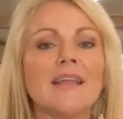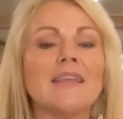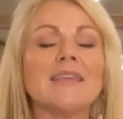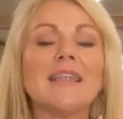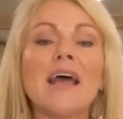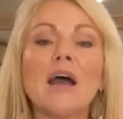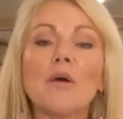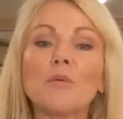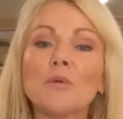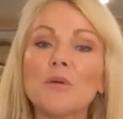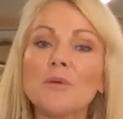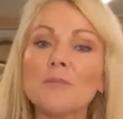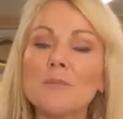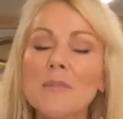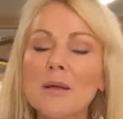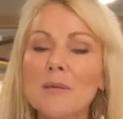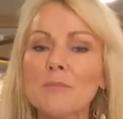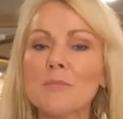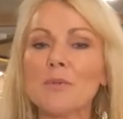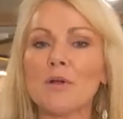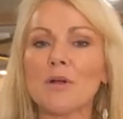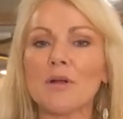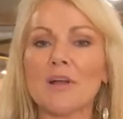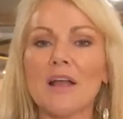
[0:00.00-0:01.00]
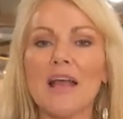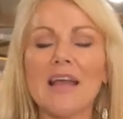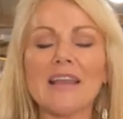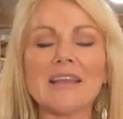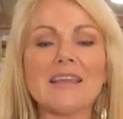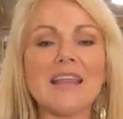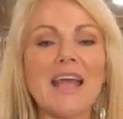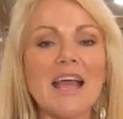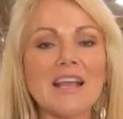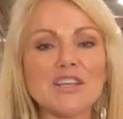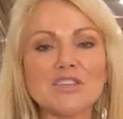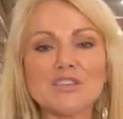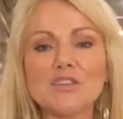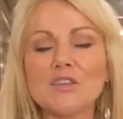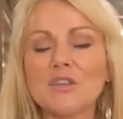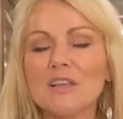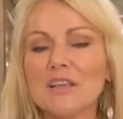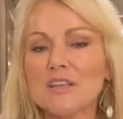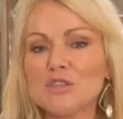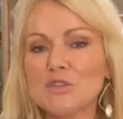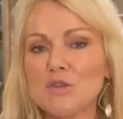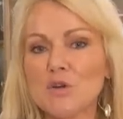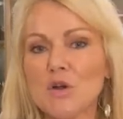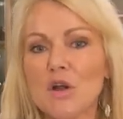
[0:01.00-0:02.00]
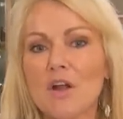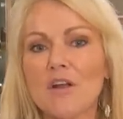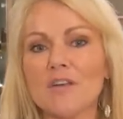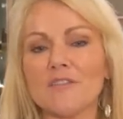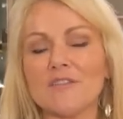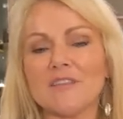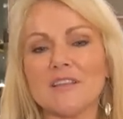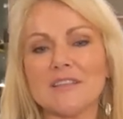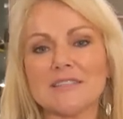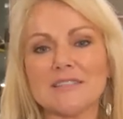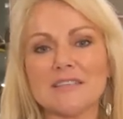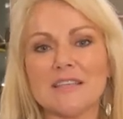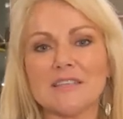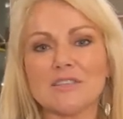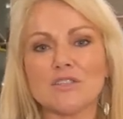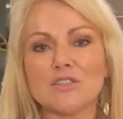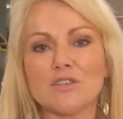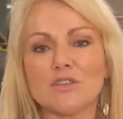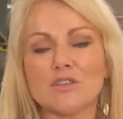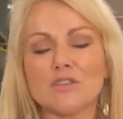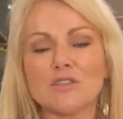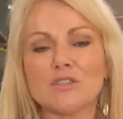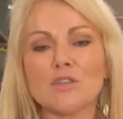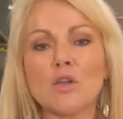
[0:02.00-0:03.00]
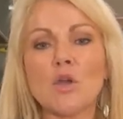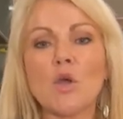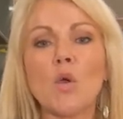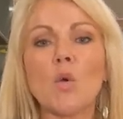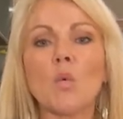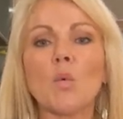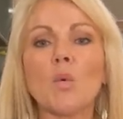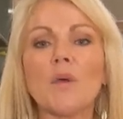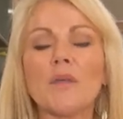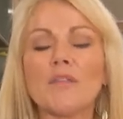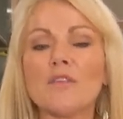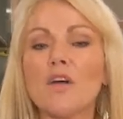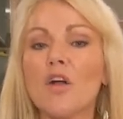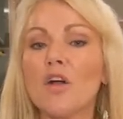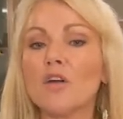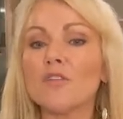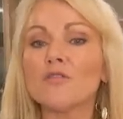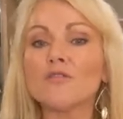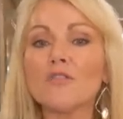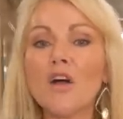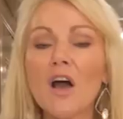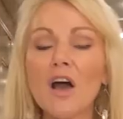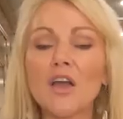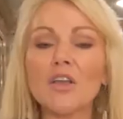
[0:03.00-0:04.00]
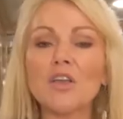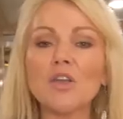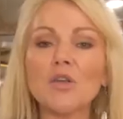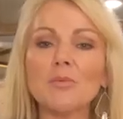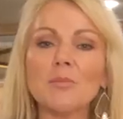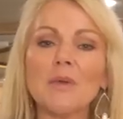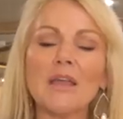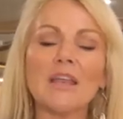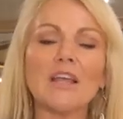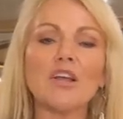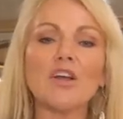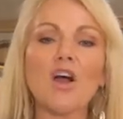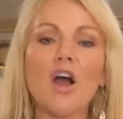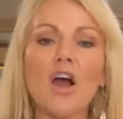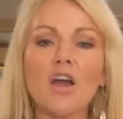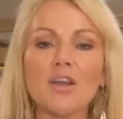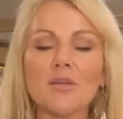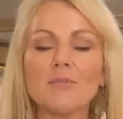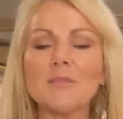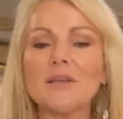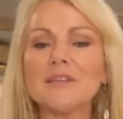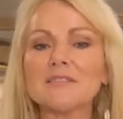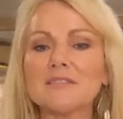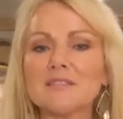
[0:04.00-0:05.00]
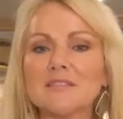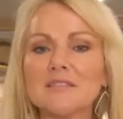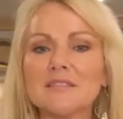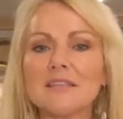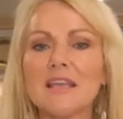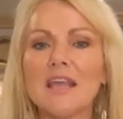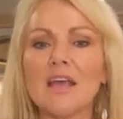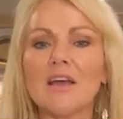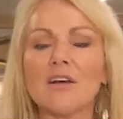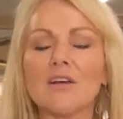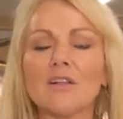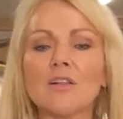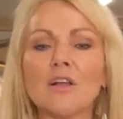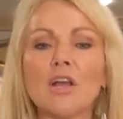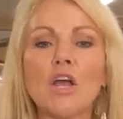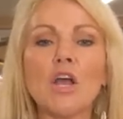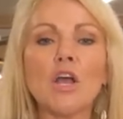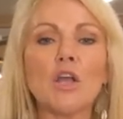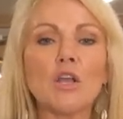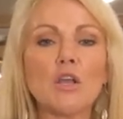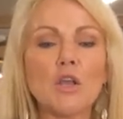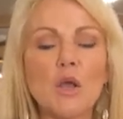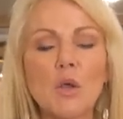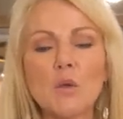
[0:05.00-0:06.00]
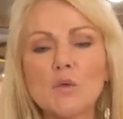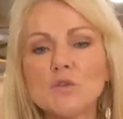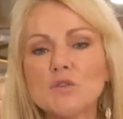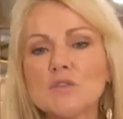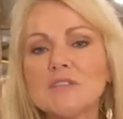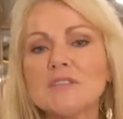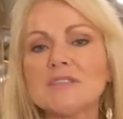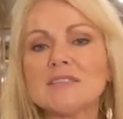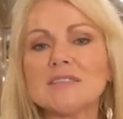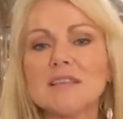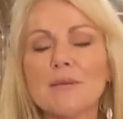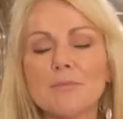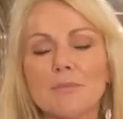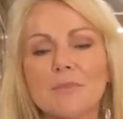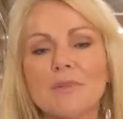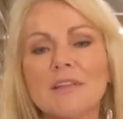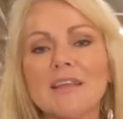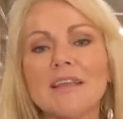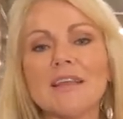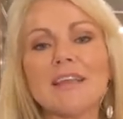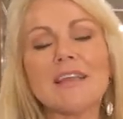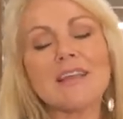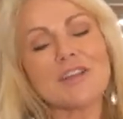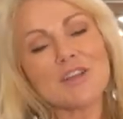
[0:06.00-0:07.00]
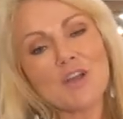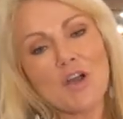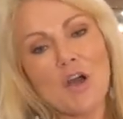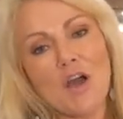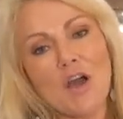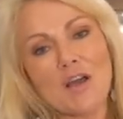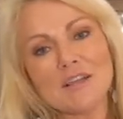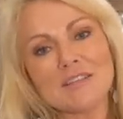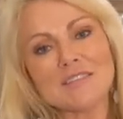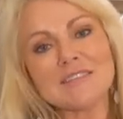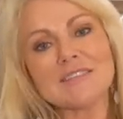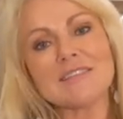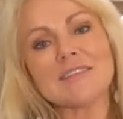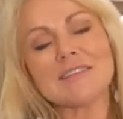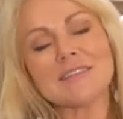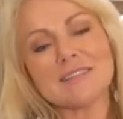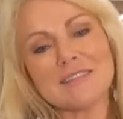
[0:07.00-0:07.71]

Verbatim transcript: Now, remember, at National Indoor RV Centers, with our volume and economies of scale, coaches simply cost